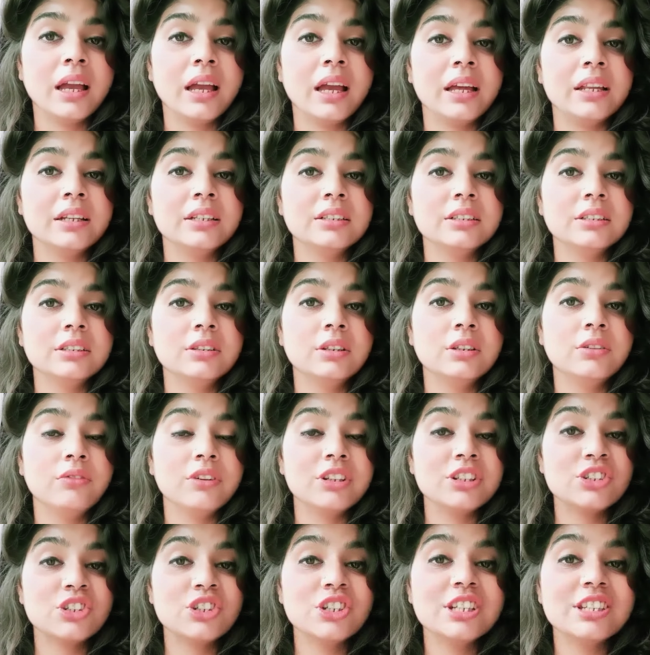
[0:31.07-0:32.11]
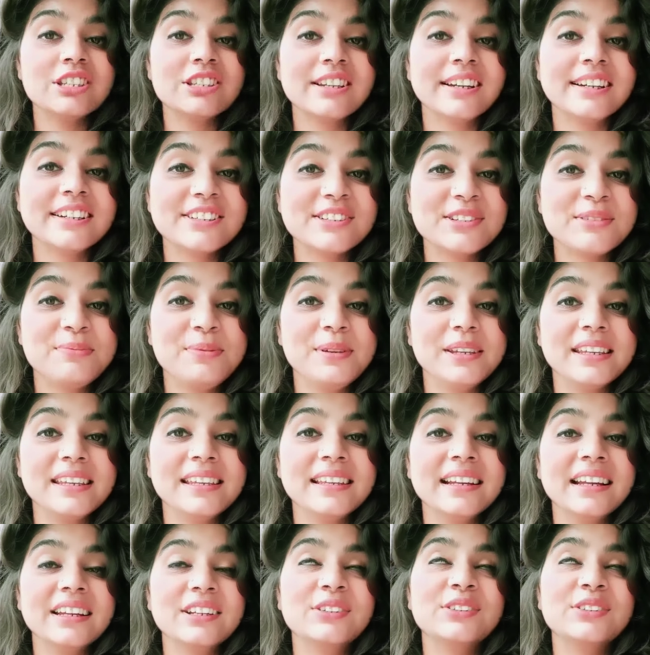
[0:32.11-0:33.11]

and when she starts speaking,